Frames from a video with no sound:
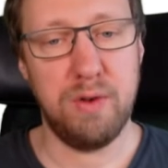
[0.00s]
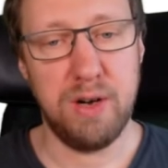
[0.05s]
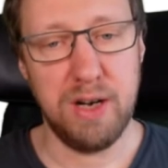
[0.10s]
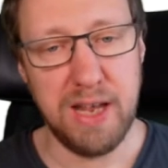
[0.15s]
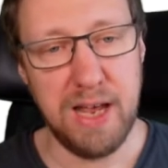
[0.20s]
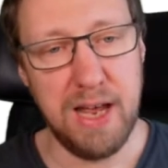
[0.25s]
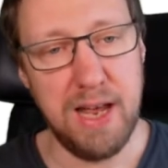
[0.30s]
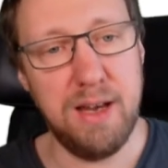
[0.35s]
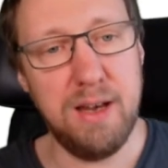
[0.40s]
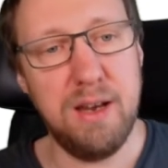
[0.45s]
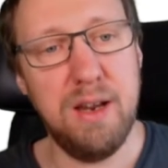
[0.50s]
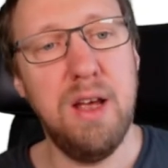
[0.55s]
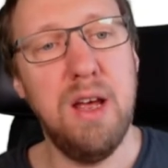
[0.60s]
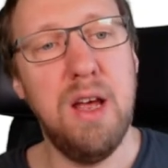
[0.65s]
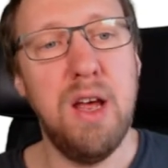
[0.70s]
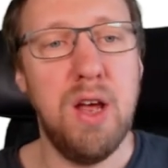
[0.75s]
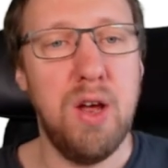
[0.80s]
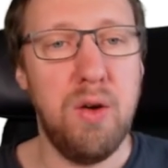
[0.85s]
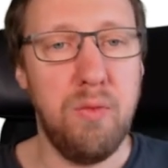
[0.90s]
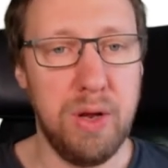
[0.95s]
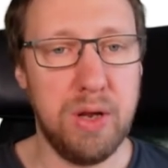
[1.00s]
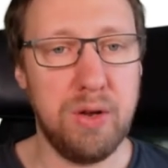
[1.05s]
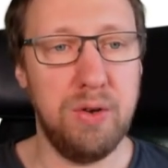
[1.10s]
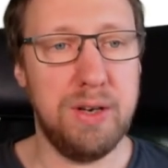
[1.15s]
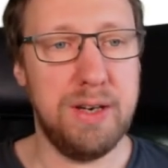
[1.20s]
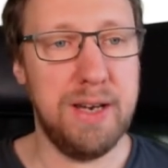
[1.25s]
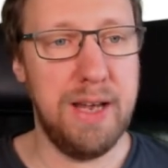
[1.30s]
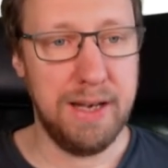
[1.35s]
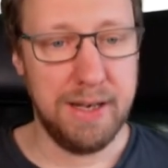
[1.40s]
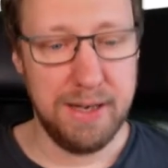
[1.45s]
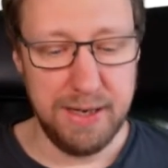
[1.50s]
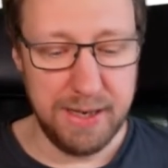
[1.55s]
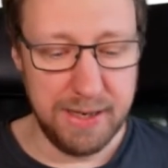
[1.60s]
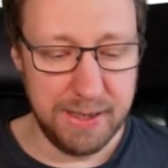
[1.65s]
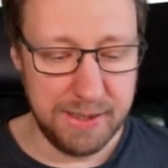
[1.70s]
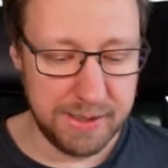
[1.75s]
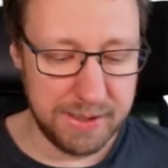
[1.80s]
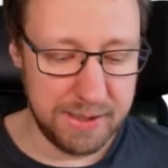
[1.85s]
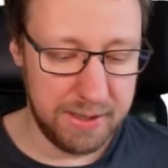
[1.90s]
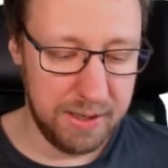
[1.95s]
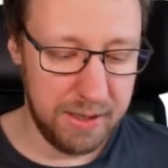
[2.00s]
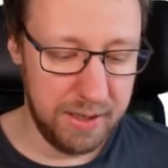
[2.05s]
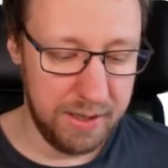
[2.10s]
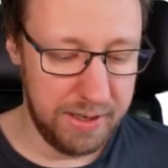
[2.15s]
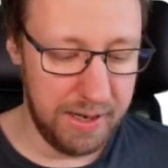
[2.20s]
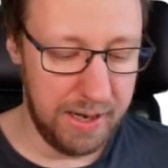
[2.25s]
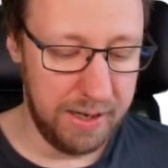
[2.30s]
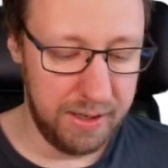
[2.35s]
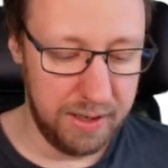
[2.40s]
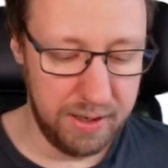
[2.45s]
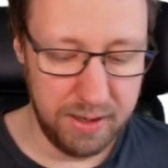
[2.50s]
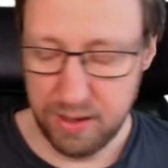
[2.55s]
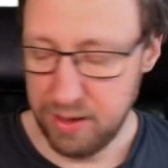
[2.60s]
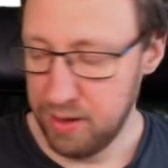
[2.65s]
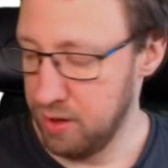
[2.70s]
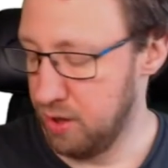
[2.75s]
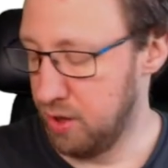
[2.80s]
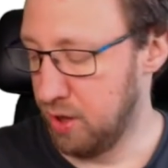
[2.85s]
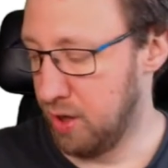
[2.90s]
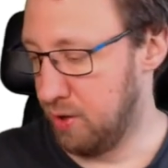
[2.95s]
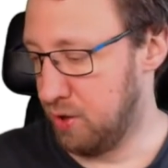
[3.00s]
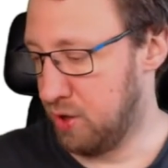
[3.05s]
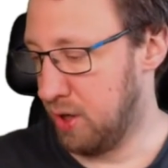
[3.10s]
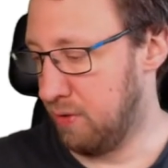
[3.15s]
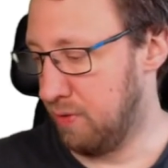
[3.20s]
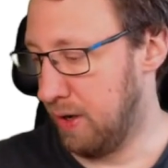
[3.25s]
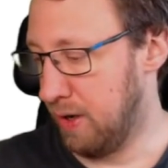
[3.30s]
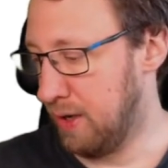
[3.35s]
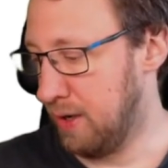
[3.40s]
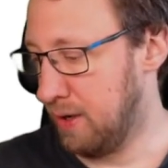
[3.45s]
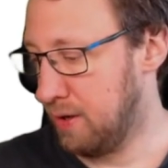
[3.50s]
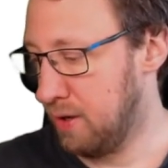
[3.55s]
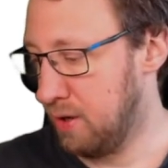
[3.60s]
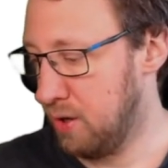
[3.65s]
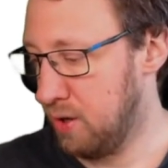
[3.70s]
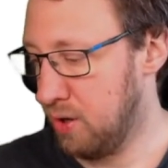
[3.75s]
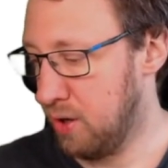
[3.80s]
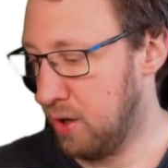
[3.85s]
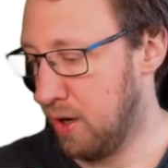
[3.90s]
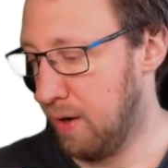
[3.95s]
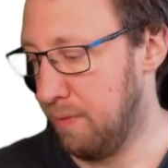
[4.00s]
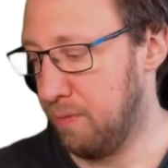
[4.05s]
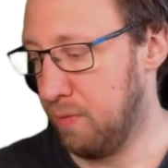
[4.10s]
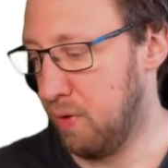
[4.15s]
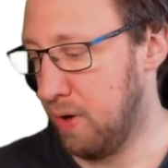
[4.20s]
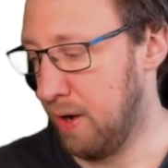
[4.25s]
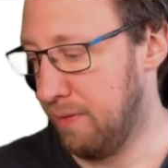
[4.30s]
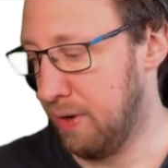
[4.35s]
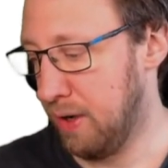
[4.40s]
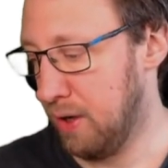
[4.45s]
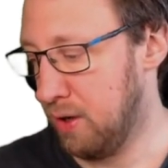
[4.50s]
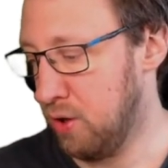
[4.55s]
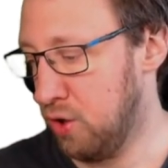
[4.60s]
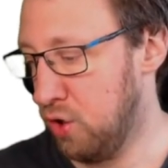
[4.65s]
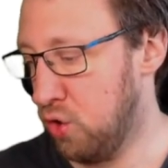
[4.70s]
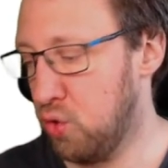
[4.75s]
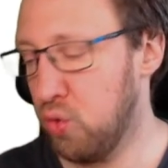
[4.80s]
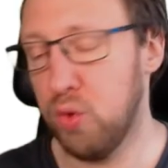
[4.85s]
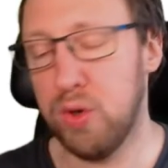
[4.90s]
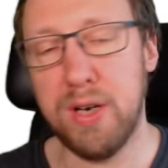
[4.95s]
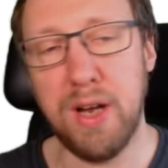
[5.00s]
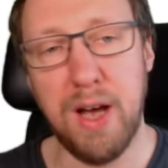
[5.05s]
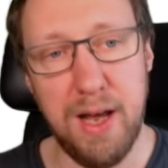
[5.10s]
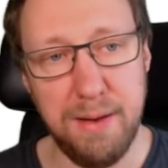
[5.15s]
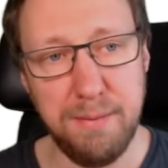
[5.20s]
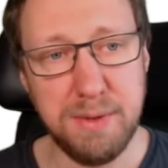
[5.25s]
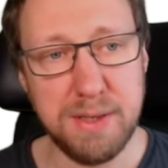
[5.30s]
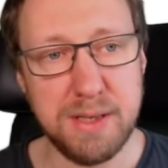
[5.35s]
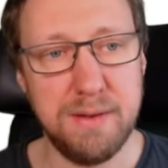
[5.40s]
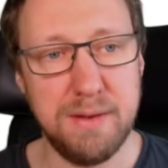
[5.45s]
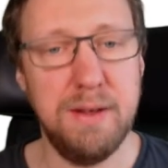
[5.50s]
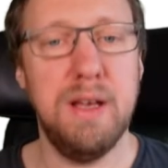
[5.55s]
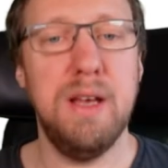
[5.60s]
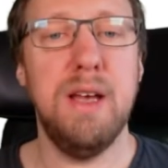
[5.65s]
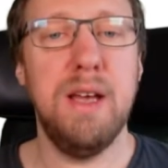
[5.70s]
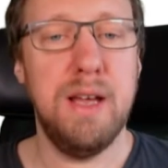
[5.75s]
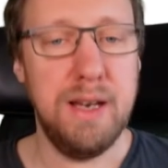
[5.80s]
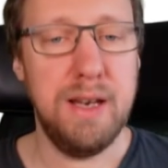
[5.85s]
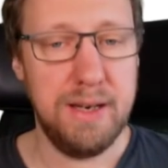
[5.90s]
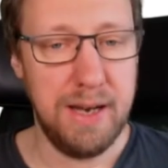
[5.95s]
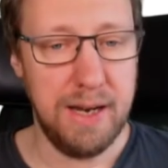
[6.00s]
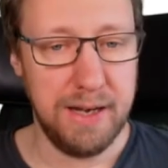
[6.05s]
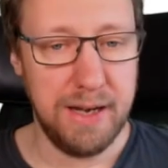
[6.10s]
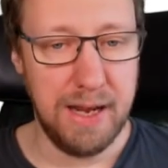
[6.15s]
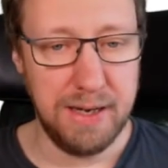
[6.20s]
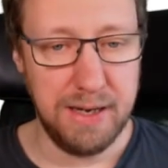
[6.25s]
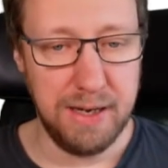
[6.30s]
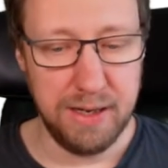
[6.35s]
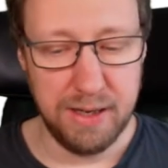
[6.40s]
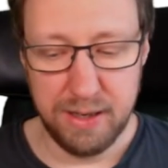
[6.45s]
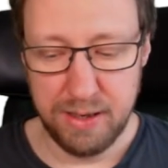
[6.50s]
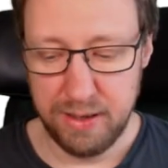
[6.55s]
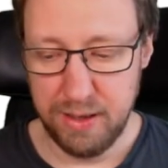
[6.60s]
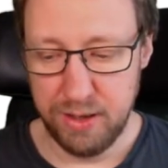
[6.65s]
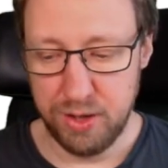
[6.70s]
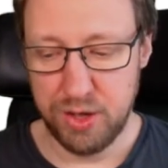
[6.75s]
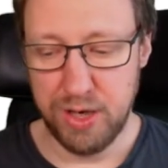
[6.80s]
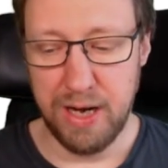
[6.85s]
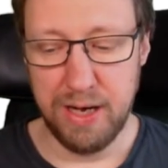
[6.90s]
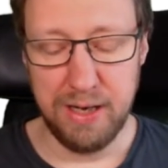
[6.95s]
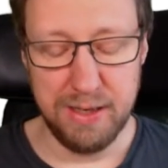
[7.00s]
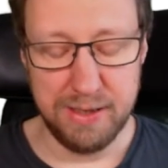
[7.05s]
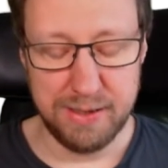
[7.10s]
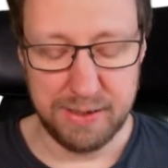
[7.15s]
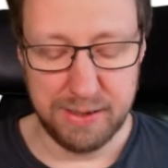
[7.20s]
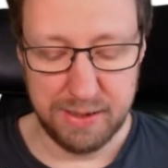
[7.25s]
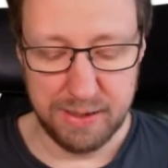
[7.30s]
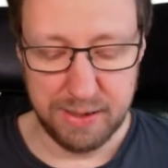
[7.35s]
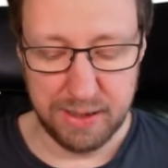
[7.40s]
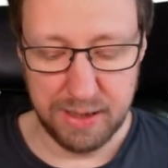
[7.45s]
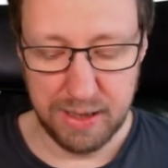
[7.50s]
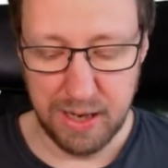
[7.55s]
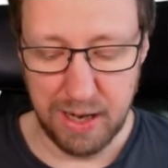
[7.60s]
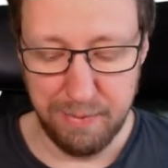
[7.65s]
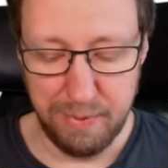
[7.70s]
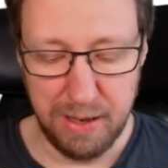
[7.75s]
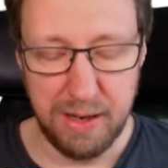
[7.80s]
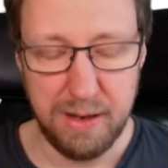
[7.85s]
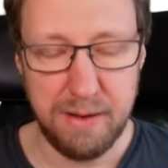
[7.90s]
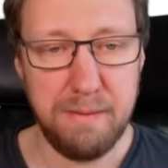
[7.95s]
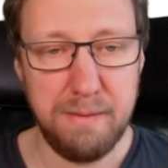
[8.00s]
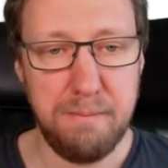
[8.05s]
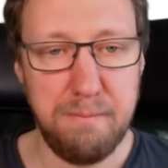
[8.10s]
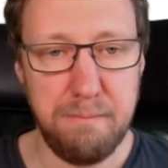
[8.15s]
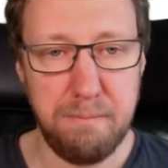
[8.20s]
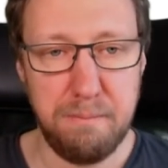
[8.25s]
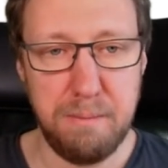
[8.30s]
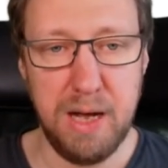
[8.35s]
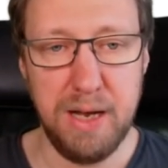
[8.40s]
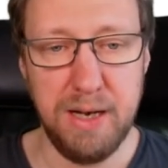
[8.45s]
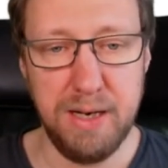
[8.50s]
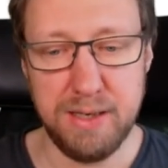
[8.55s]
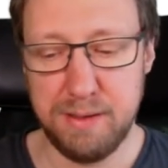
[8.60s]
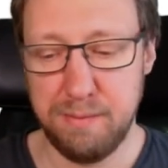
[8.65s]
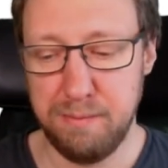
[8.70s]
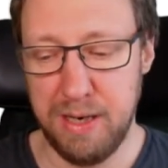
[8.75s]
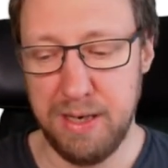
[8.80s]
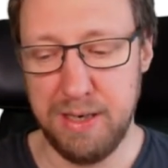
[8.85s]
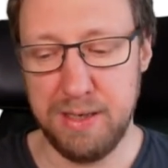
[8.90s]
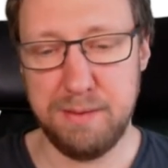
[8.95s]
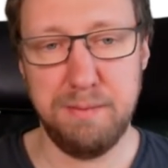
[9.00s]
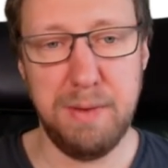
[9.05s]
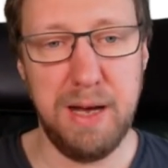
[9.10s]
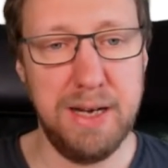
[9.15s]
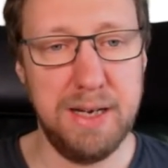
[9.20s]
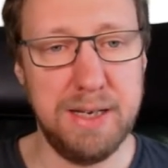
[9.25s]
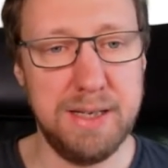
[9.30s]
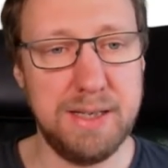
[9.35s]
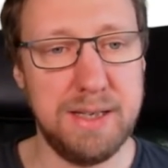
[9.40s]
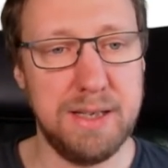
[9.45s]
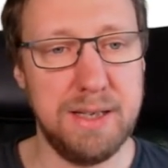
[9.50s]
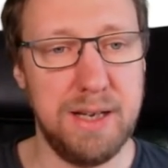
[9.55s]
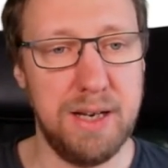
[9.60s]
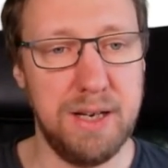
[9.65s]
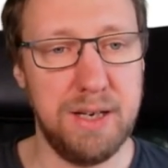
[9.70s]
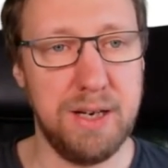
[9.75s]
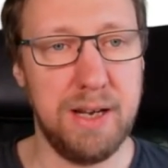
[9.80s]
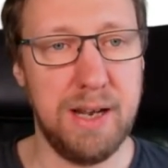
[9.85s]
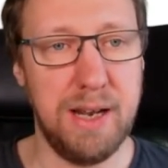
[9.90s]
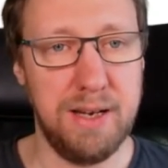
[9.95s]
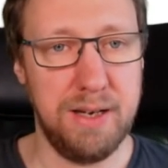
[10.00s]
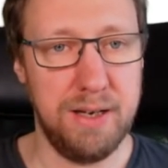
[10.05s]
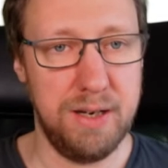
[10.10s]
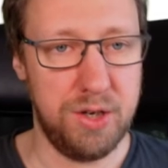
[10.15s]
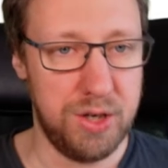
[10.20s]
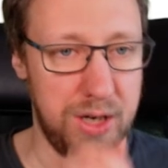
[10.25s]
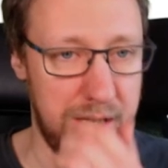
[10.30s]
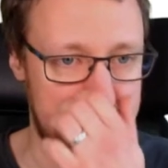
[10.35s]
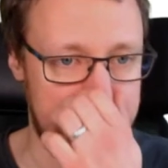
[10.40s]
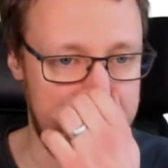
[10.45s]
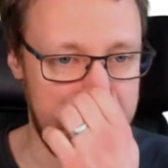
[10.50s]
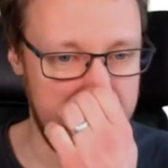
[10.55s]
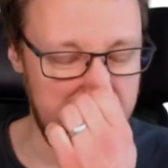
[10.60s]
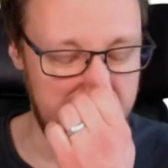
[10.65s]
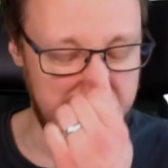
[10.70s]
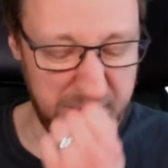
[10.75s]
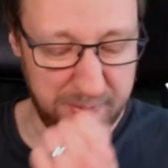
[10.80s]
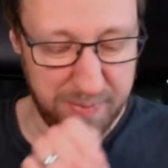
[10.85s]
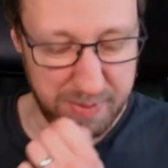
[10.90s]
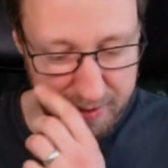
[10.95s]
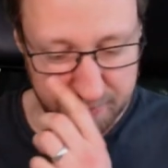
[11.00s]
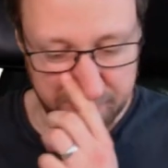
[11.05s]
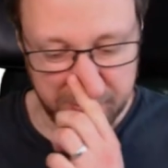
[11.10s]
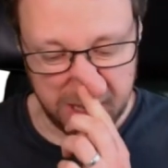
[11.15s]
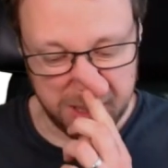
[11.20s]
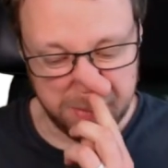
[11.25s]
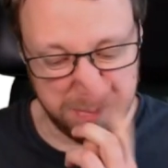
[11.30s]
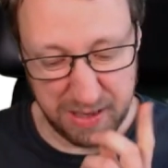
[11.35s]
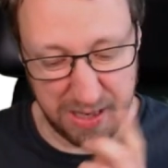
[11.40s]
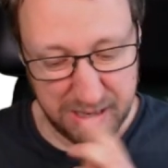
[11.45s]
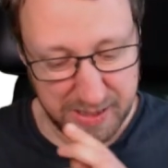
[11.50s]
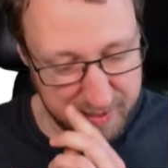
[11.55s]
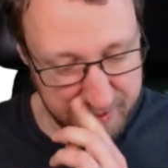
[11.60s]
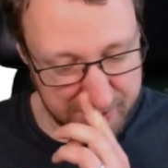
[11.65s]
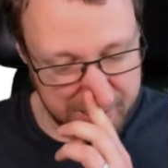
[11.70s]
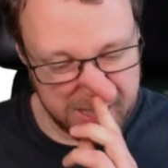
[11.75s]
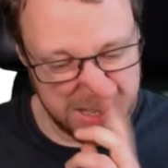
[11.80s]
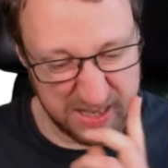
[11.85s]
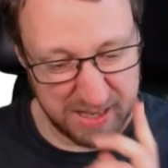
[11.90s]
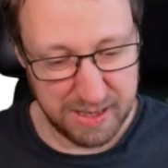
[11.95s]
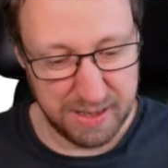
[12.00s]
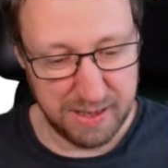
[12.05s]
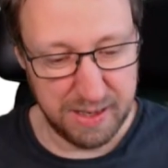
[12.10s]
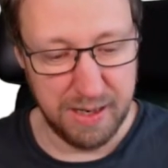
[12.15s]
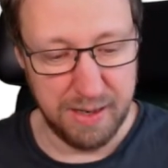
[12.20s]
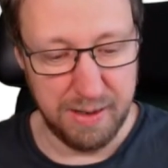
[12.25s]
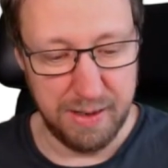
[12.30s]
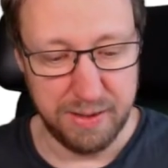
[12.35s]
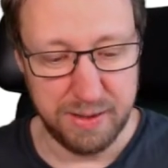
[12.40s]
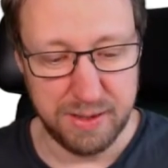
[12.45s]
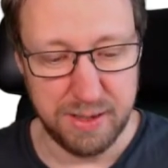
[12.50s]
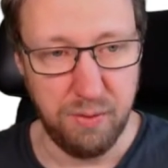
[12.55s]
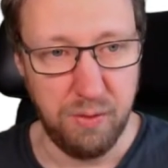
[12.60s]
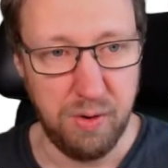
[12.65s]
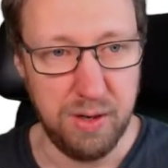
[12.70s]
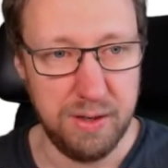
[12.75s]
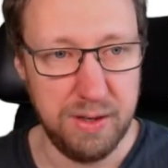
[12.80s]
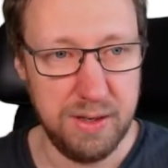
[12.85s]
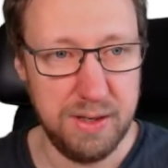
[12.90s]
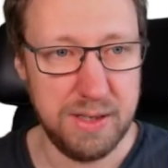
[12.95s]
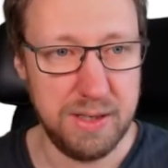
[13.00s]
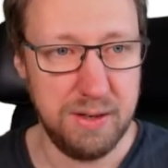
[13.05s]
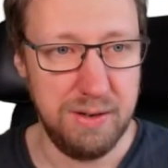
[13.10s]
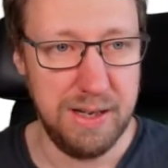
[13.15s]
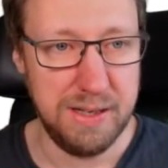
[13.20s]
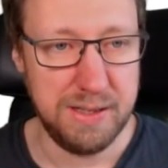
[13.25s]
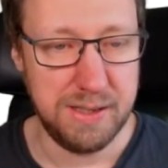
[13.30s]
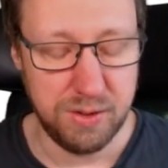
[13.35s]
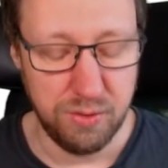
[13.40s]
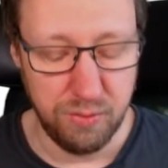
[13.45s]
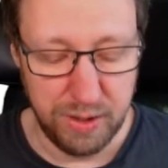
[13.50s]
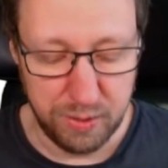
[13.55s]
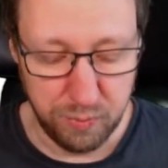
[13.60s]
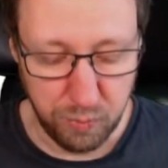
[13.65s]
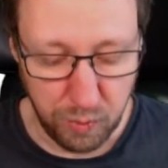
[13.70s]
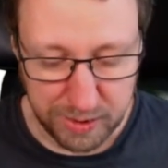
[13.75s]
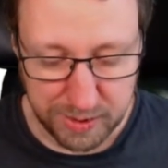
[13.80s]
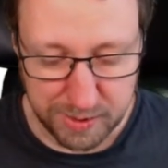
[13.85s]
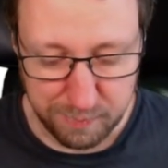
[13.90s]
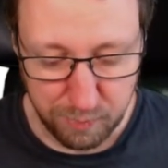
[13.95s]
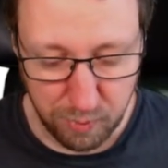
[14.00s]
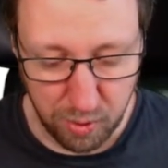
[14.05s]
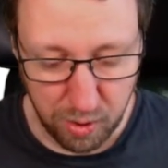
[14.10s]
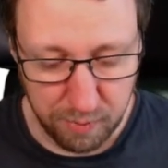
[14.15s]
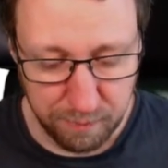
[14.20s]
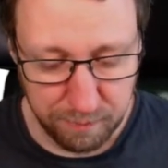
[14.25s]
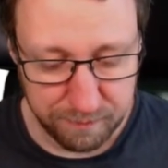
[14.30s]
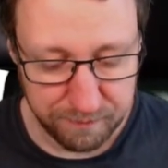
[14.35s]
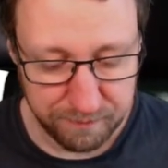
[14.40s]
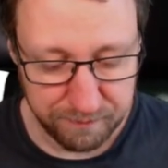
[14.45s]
again. We could take these, then generate it, having it two times, then getting the channels gamma minus minus minus, then getting the channels gamma plus plus plus, and so on. So let's do it once more.